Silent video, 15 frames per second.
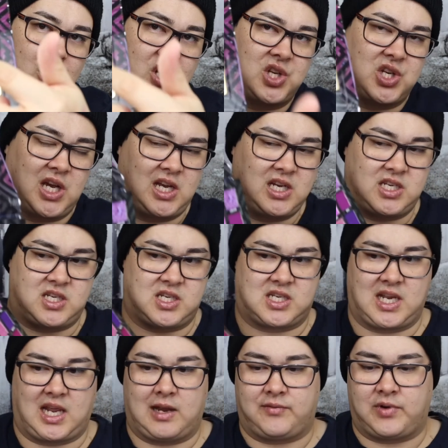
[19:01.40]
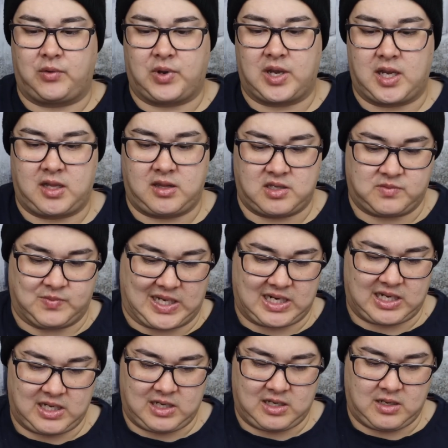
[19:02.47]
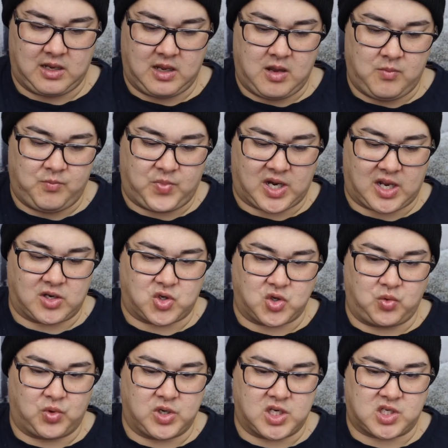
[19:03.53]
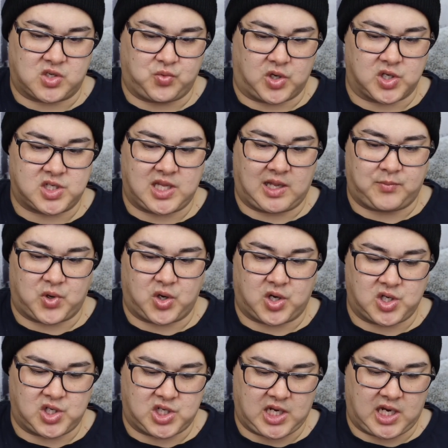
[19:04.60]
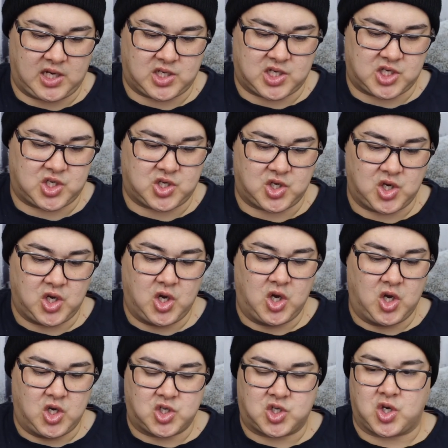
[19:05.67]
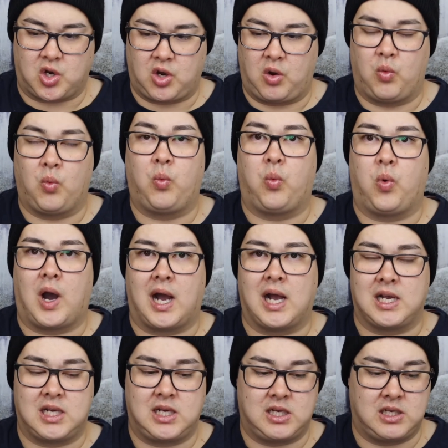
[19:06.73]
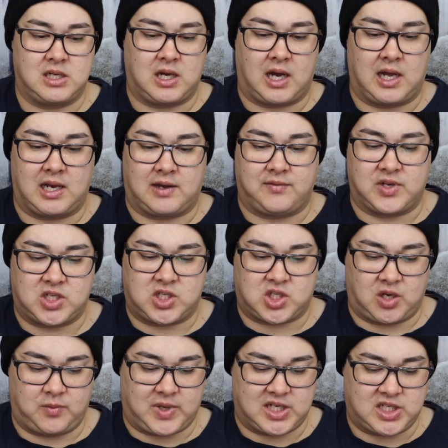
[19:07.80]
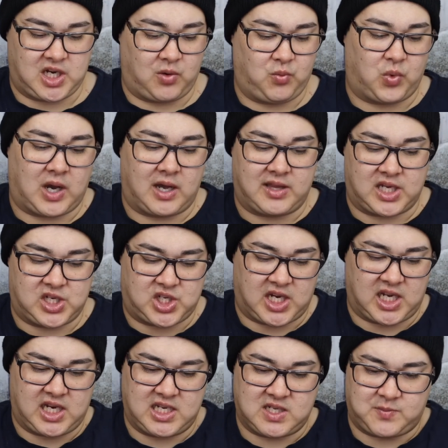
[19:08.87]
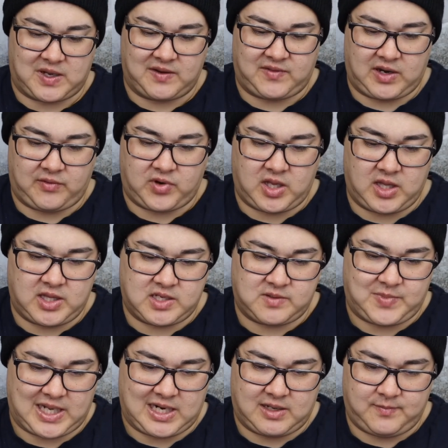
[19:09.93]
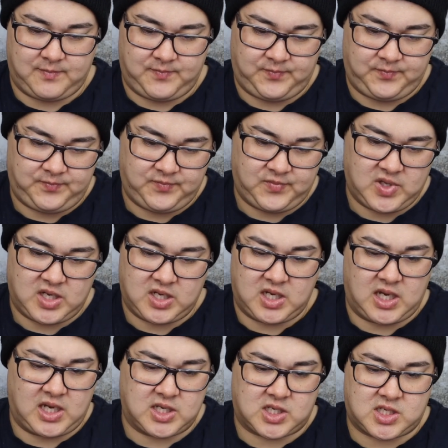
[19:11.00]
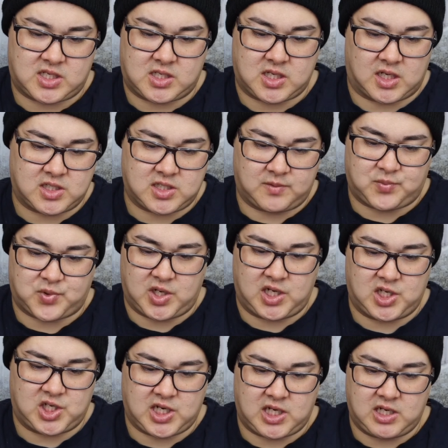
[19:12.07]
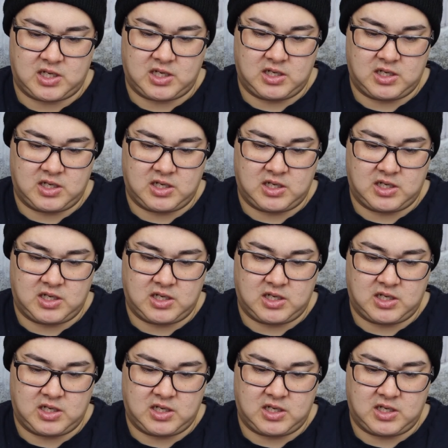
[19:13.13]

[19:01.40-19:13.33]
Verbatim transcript: shades just everywhere in this palette. But I do want to swatch that broken shade just to show you why I love it so much and why that shade is my favourite in this palette. It's such a pretty shade.